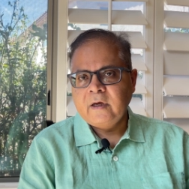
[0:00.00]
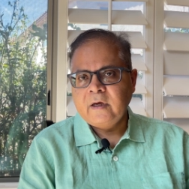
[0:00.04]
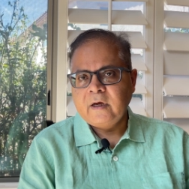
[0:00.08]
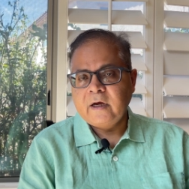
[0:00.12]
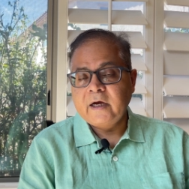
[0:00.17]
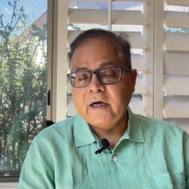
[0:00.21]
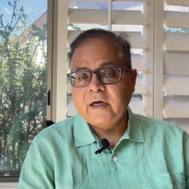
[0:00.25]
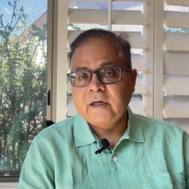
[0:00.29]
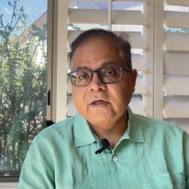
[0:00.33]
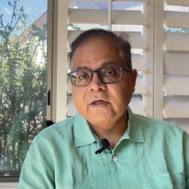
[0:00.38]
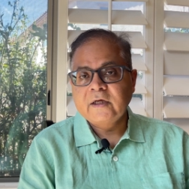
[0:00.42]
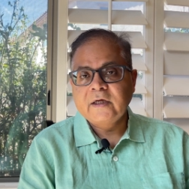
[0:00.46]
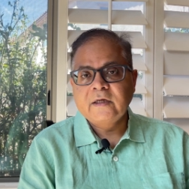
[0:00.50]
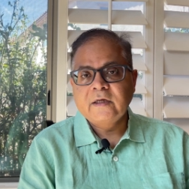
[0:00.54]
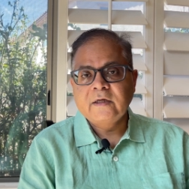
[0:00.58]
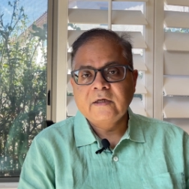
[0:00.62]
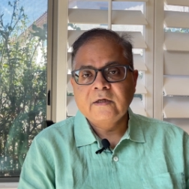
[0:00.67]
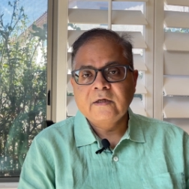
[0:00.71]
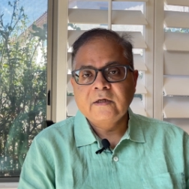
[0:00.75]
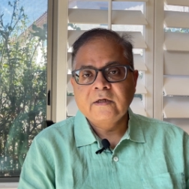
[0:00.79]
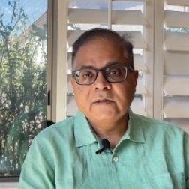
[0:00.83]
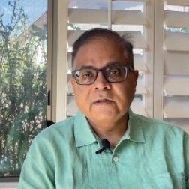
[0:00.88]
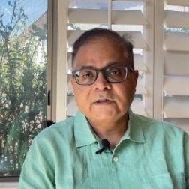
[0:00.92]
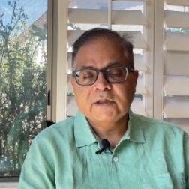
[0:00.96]
And
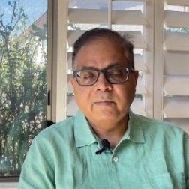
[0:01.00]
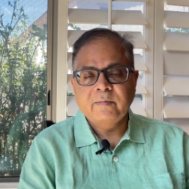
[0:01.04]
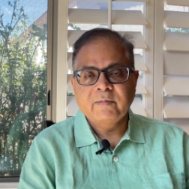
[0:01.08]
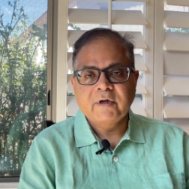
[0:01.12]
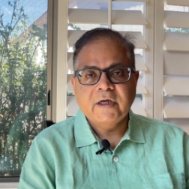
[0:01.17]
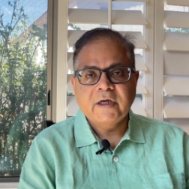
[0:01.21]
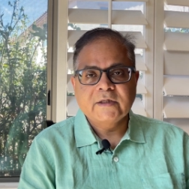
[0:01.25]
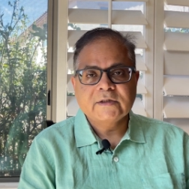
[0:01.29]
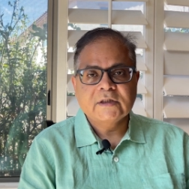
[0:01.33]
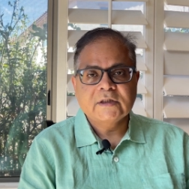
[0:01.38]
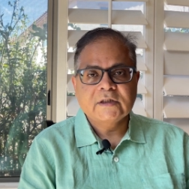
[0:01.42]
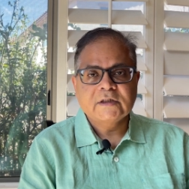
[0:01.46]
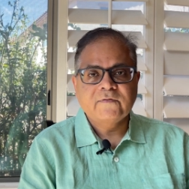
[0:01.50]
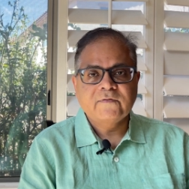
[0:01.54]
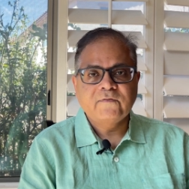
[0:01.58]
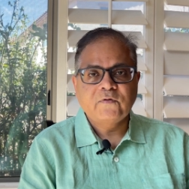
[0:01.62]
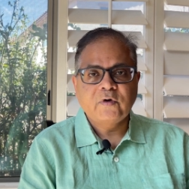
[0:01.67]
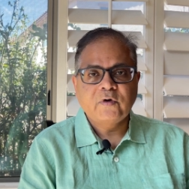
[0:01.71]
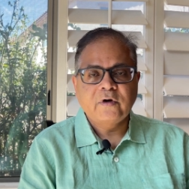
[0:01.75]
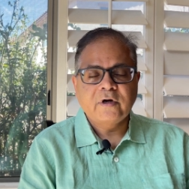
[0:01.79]
in some cases, if you